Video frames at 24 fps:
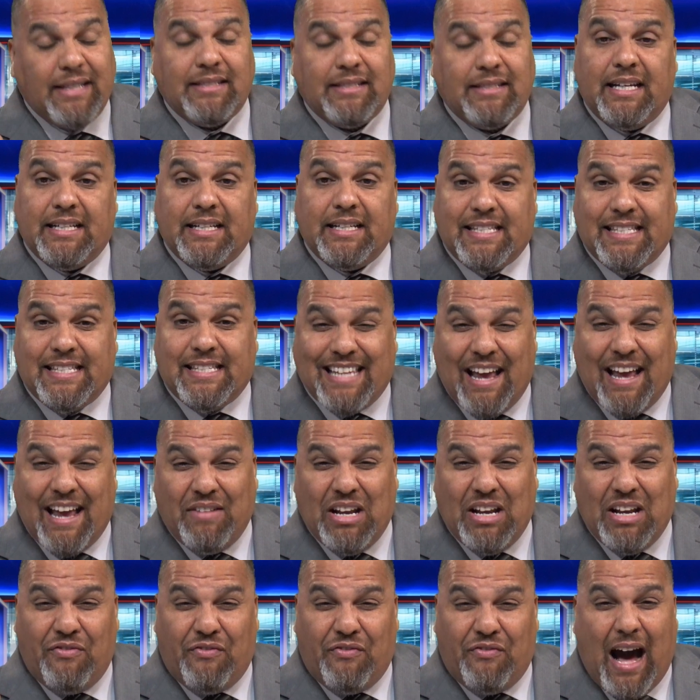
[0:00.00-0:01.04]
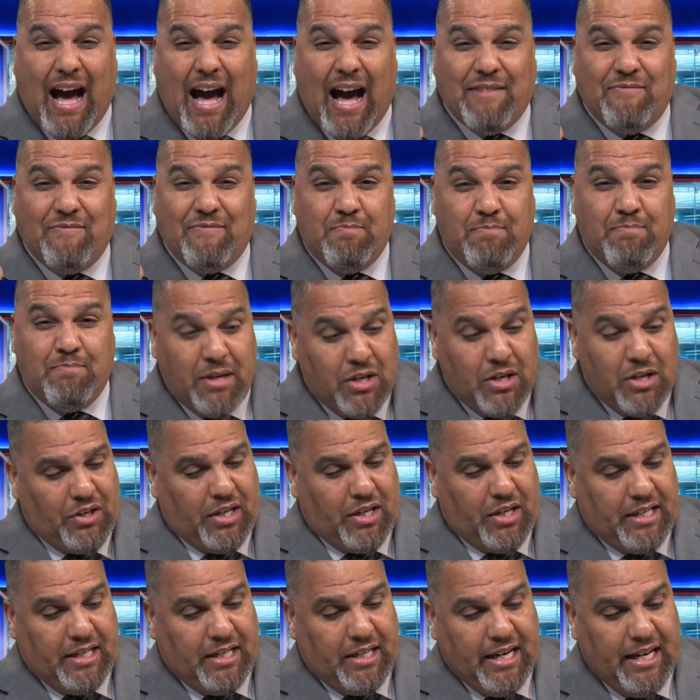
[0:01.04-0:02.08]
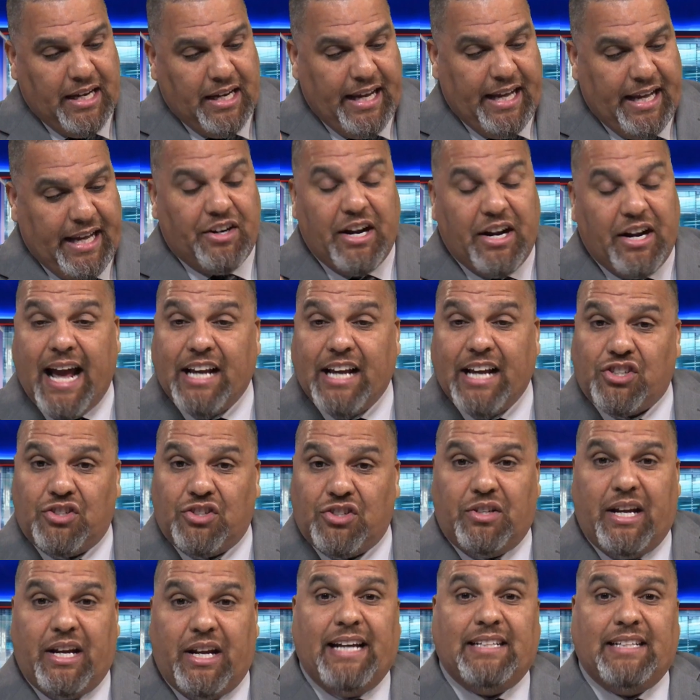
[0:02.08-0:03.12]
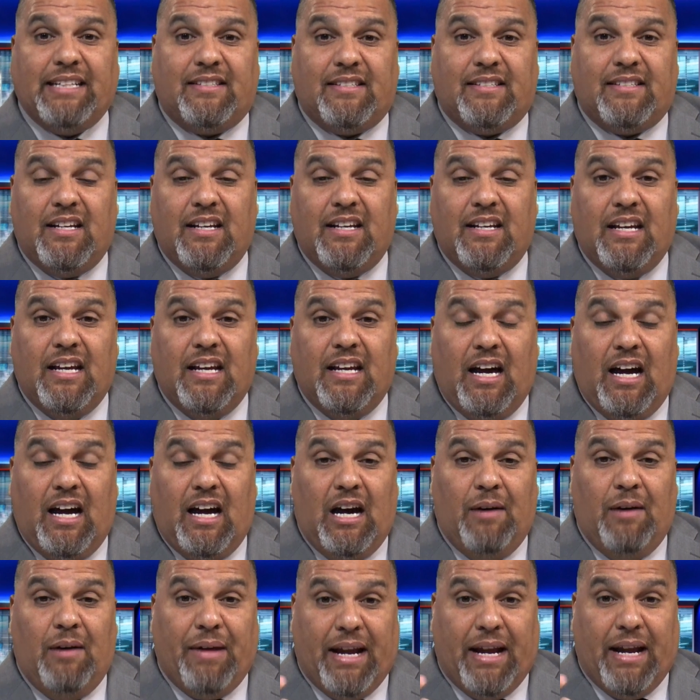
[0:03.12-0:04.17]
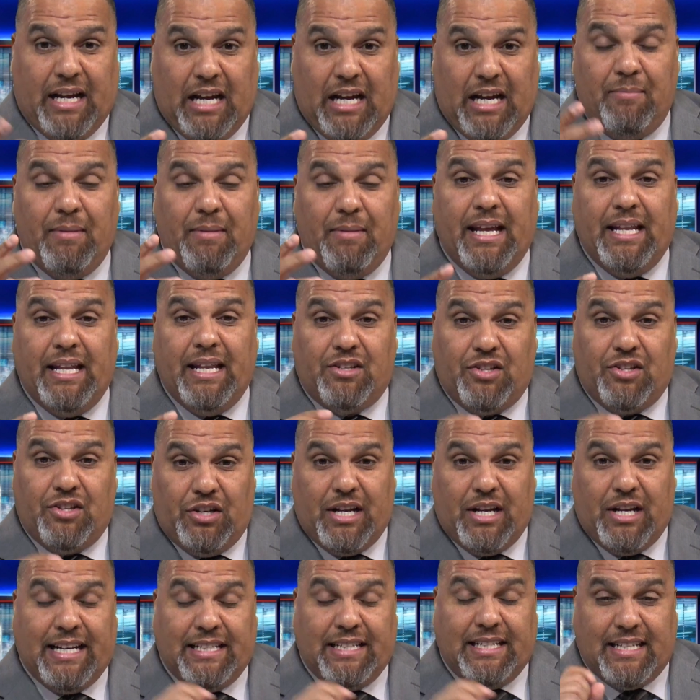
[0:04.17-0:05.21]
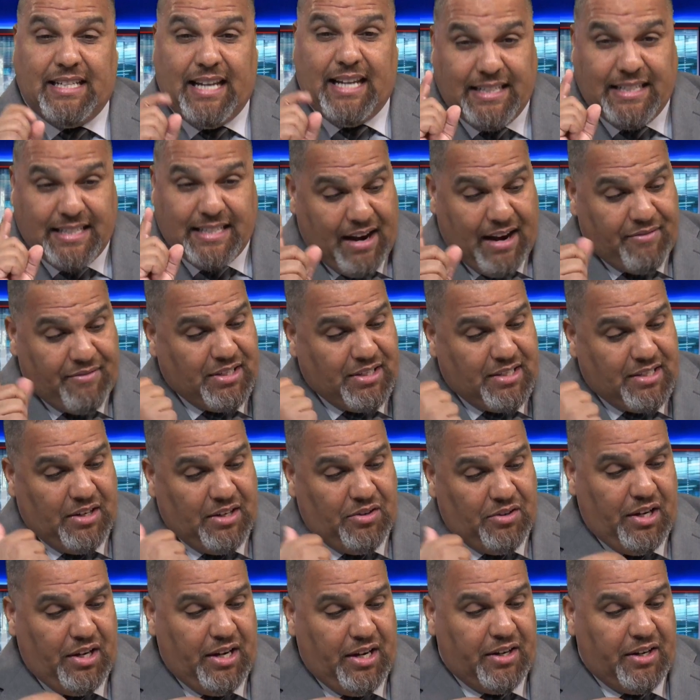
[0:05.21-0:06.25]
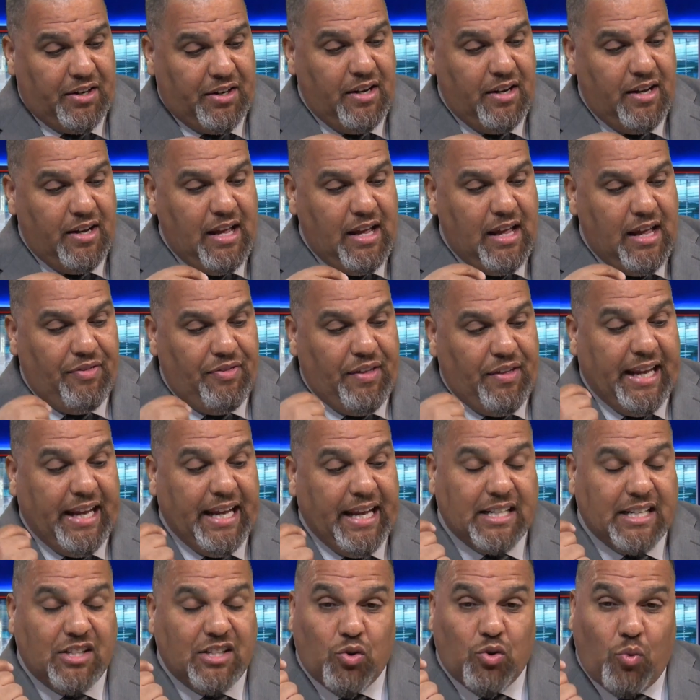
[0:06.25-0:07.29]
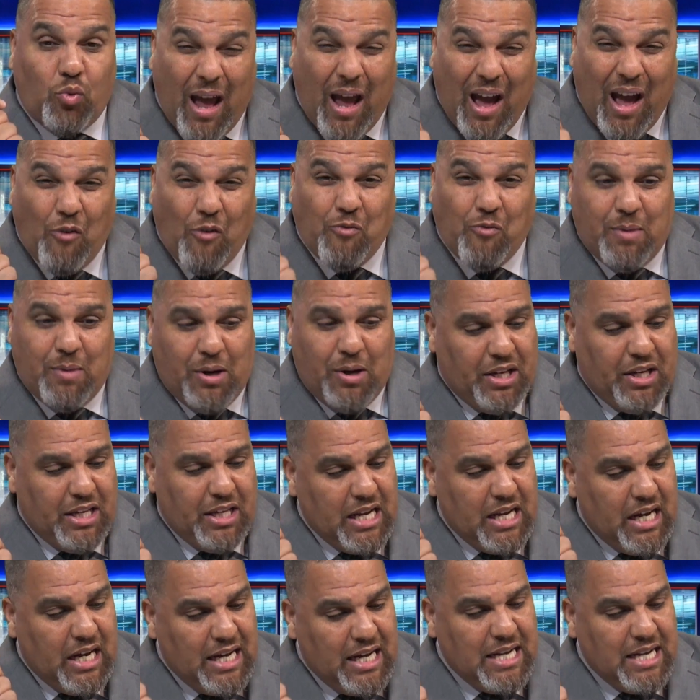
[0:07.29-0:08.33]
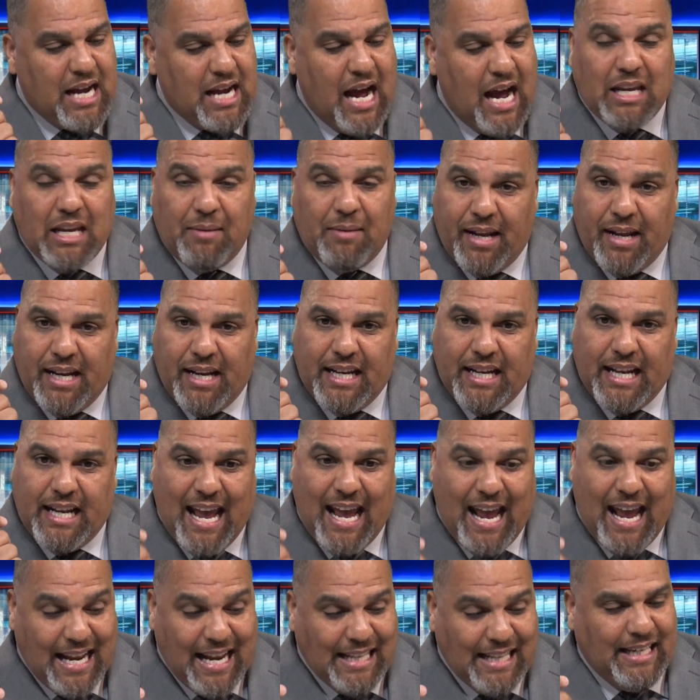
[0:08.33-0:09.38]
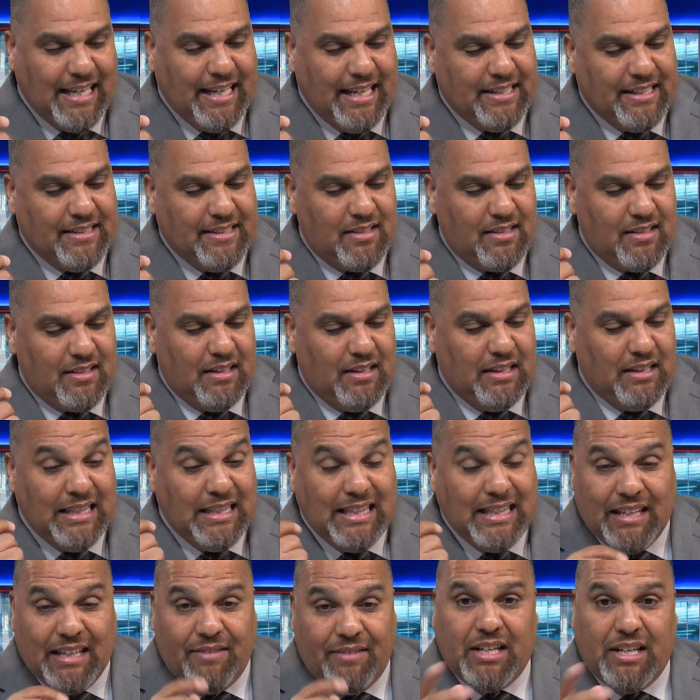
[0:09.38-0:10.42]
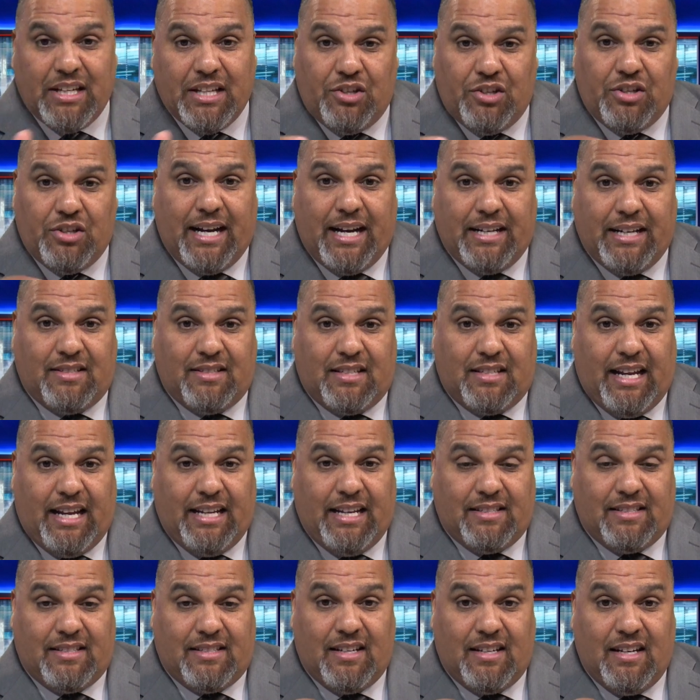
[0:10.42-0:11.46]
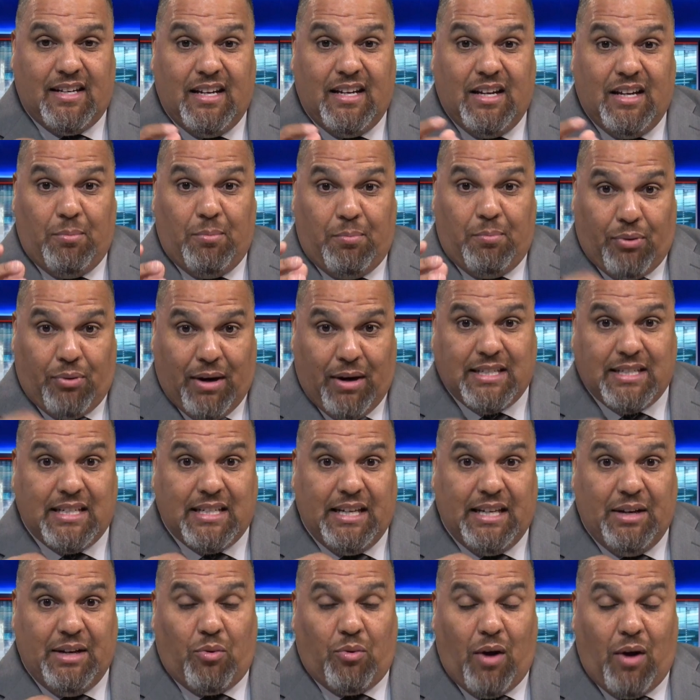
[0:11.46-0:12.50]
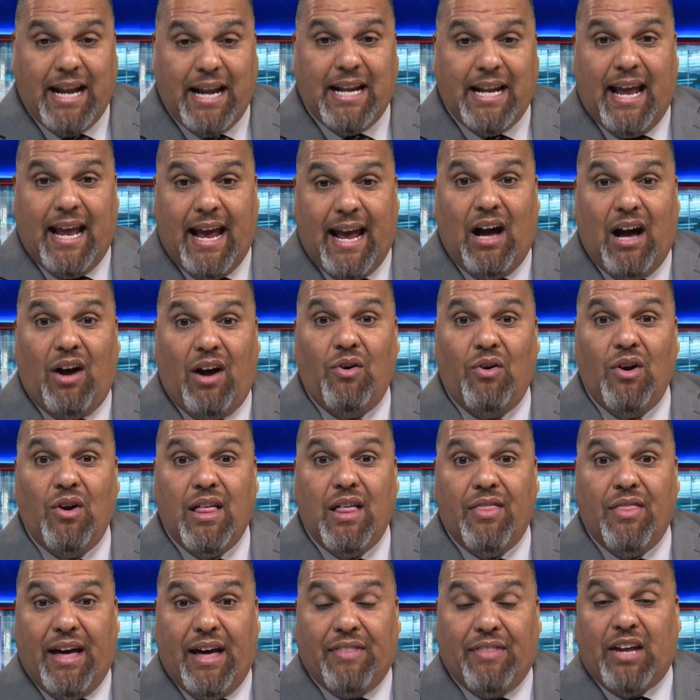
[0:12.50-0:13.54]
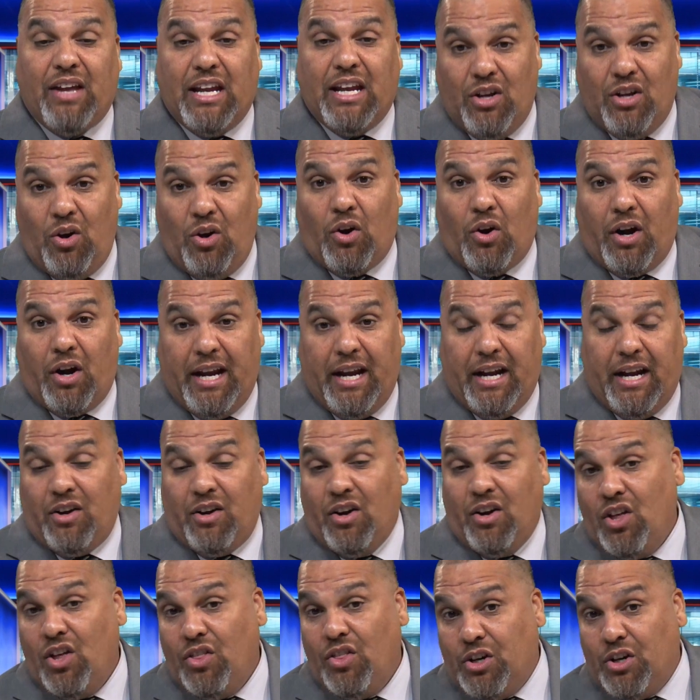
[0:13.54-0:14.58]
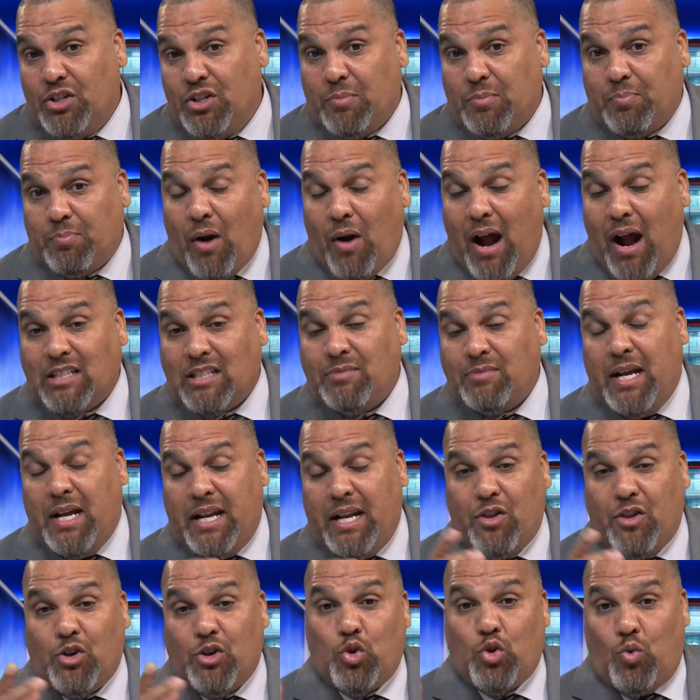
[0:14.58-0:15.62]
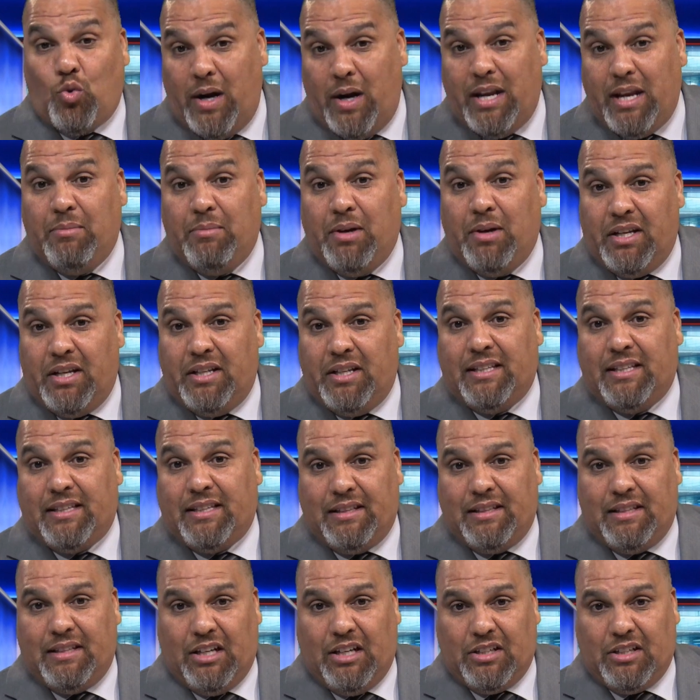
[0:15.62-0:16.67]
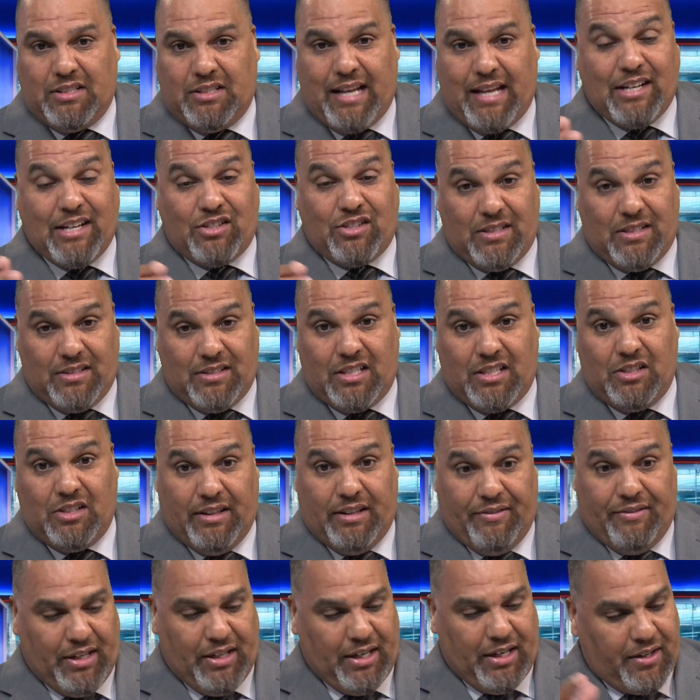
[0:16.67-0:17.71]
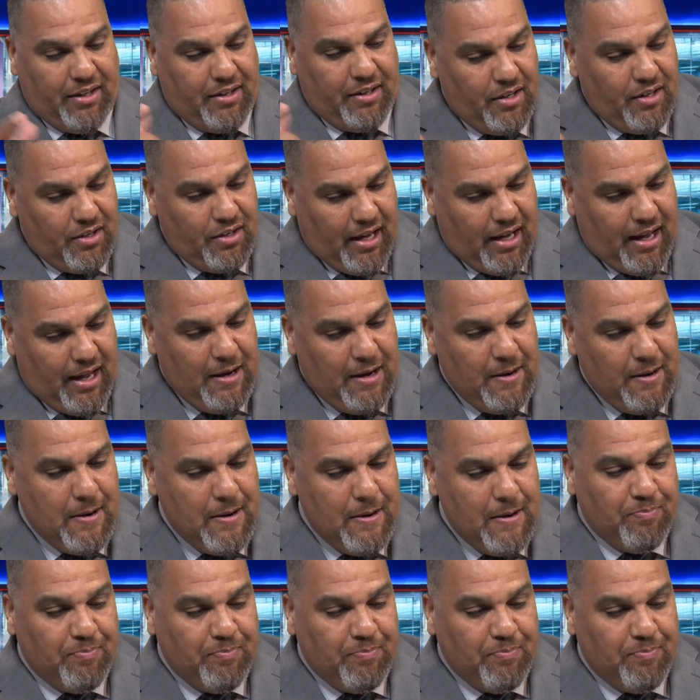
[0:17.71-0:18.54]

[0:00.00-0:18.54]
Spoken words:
gets 75 million international guests that come into the United States every single year. They get 12 million undocumented aliens living in the United States presently right now that they know are here. There's approximately another 20 million that they think is actually still living here, okay?